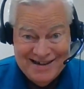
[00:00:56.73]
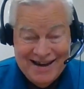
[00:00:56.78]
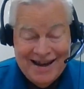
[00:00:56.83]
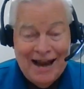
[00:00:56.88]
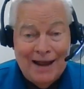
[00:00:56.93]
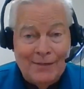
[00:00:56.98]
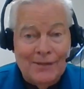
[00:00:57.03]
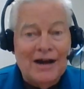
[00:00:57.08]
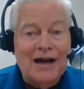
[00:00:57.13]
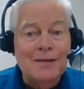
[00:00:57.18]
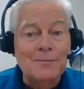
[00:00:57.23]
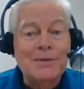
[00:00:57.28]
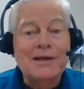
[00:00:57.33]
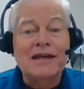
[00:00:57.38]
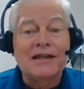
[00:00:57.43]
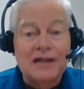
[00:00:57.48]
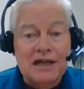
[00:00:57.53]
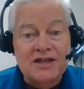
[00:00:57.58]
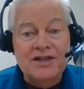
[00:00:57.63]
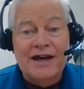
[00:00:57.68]
and then I
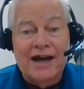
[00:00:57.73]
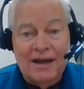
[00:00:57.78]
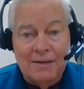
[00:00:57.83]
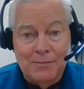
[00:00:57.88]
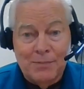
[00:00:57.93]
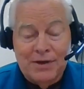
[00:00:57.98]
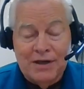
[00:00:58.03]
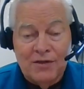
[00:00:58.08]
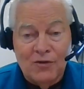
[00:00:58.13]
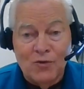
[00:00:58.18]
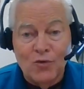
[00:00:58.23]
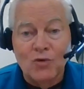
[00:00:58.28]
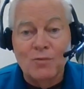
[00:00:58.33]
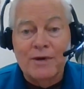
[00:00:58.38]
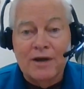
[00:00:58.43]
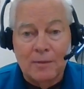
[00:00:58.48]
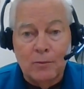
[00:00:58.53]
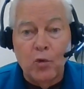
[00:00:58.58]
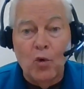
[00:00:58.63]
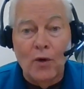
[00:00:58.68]
begin to type in the
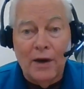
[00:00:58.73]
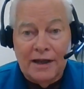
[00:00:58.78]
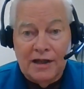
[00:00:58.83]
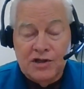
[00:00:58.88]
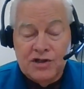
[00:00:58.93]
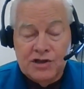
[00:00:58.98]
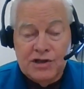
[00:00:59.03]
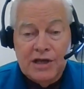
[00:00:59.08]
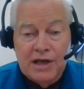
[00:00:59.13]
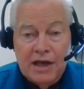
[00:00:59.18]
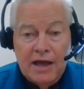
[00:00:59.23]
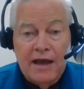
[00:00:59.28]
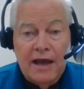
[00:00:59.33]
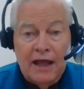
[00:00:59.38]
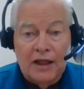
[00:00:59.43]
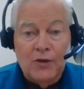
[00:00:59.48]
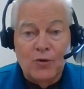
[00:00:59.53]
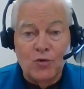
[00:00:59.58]
rubric points and the